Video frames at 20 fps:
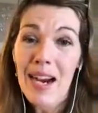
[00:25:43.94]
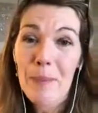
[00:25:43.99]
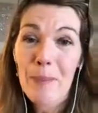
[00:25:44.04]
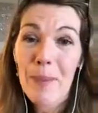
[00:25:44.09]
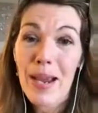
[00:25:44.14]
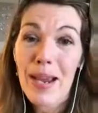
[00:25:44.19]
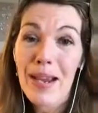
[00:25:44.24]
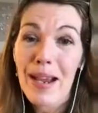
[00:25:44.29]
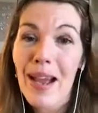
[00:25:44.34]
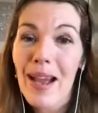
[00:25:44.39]

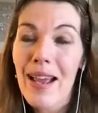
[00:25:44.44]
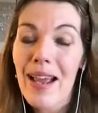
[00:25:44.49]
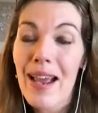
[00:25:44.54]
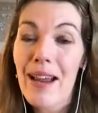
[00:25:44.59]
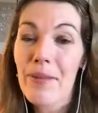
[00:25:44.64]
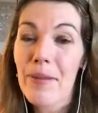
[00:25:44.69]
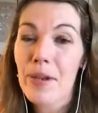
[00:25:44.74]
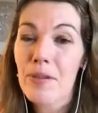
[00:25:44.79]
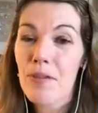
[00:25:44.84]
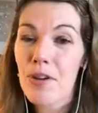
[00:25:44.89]
me
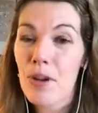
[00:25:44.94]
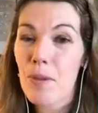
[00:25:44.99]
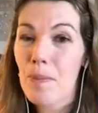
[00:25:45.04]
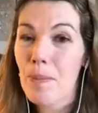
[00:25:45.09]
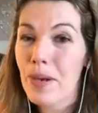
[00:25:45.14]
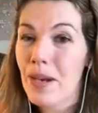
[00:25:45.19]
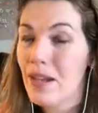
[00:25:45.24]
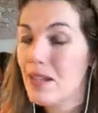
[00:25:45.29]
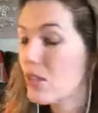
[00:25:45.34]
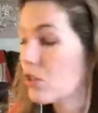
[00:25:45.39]
in the group
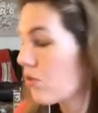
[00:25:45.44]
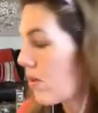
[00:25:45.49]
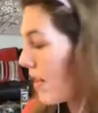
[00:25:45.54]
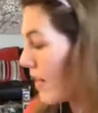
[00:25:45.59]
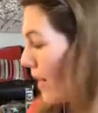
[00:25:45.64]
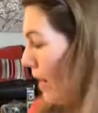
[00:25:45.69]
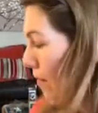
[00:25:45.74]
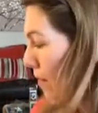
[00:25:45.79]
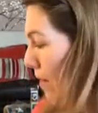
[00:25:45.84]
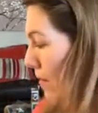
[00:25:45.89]
and I'll try and
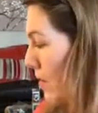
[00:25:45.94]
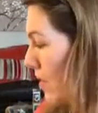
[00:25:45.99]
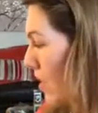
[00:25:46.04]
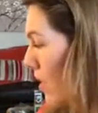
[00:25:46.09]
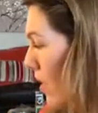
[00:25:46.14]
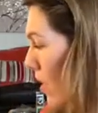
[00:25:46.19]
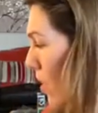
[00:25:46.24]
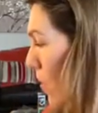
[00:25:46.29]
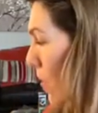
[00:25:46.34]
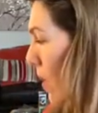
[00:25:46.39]
get around
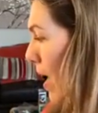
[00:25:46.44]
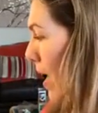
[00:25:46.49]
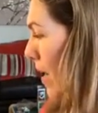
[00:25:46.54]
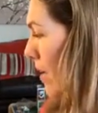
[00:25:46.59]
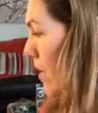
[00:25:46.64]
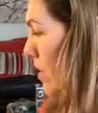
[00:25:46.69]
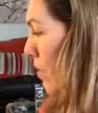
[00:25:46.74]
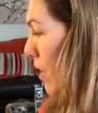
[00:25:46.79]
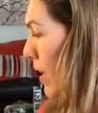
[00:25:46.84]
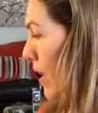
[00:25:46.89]
to
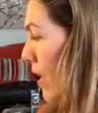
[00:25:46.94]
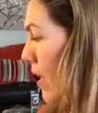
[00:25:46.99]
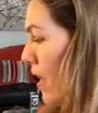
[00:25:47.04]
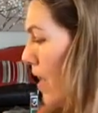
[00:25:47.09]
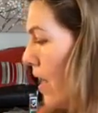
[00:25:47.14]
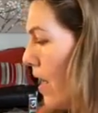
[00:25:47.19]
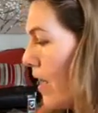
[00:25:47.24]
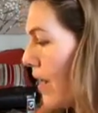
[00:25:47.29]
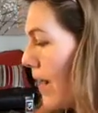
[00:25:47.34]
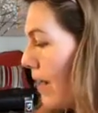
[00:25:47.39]
answering it.
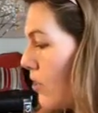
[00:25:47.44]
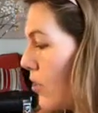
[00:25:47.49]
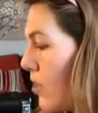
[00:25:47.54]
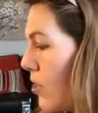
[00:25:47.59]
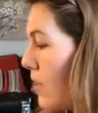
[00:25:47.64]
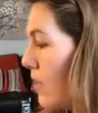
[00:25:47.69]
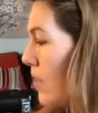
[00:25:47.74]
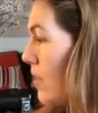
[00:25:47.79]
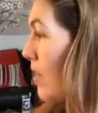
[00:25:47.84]
Now, just as